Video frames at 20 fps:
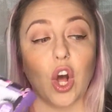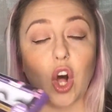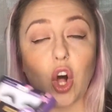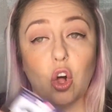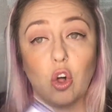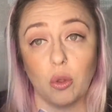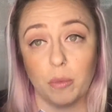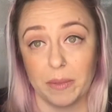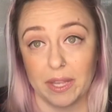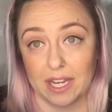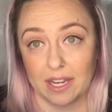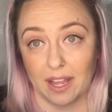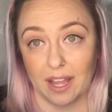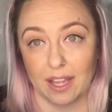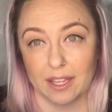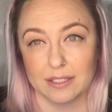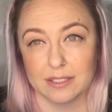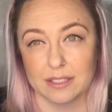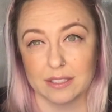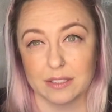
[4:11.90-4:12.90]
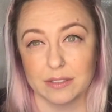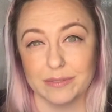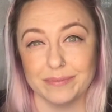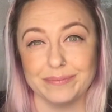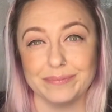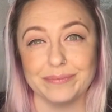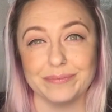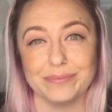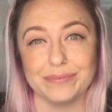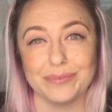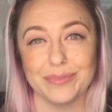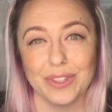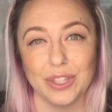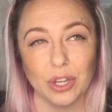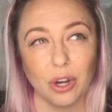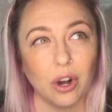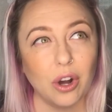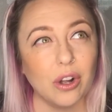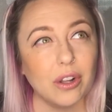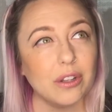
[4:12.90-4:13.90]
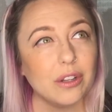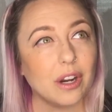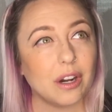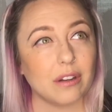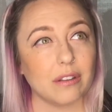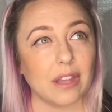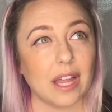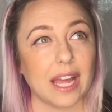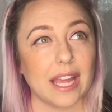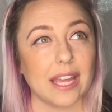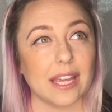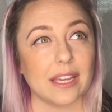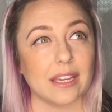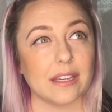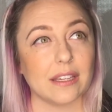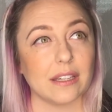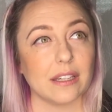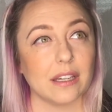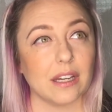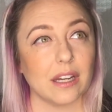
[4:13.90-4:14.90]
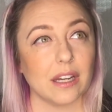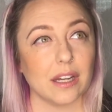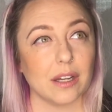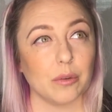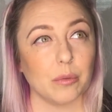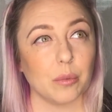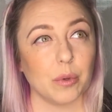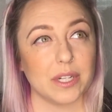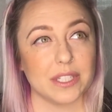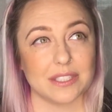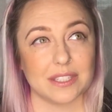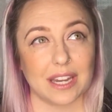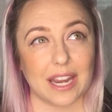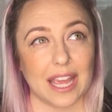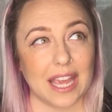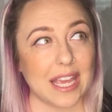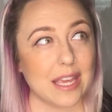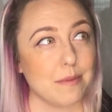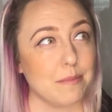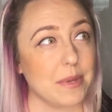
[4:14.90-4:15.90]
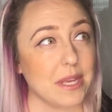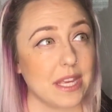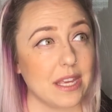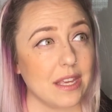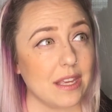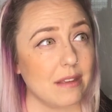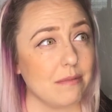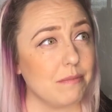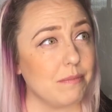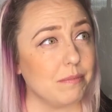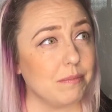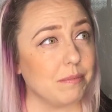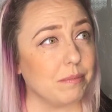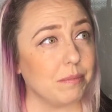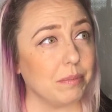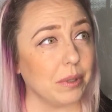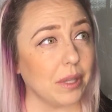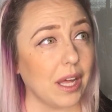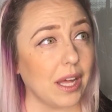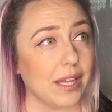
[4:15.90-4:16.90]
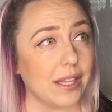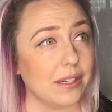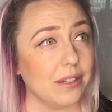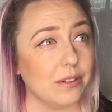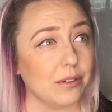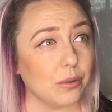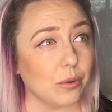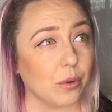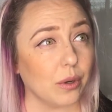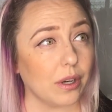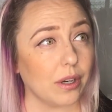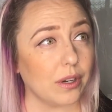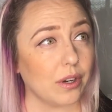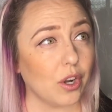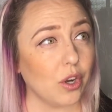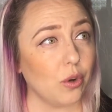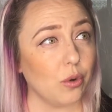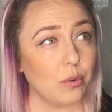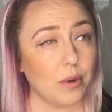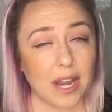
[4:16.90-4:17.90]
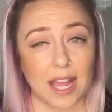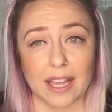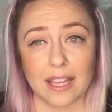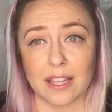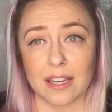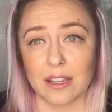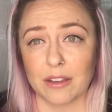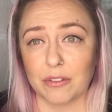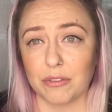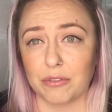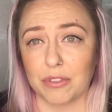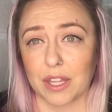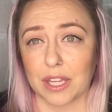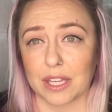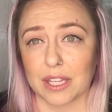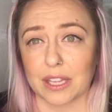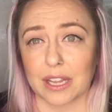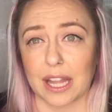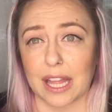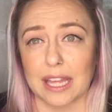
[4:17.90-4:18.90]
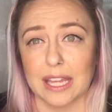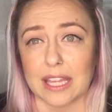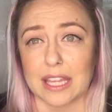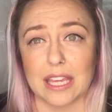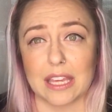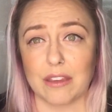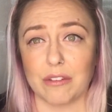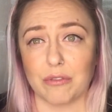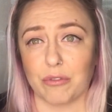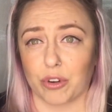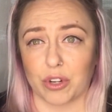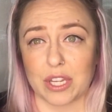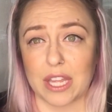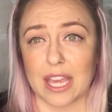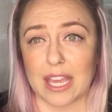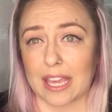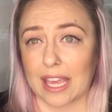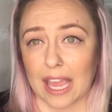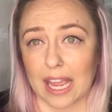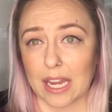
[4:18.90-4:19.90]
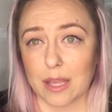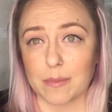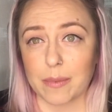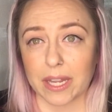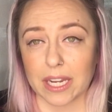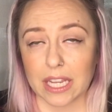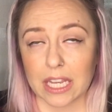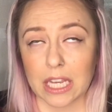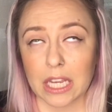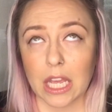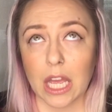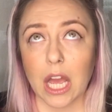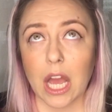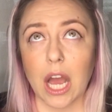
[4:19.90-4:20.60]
Almond eyes. Y'all are like, what is it, AB blood or O negative that can like give or take anybody.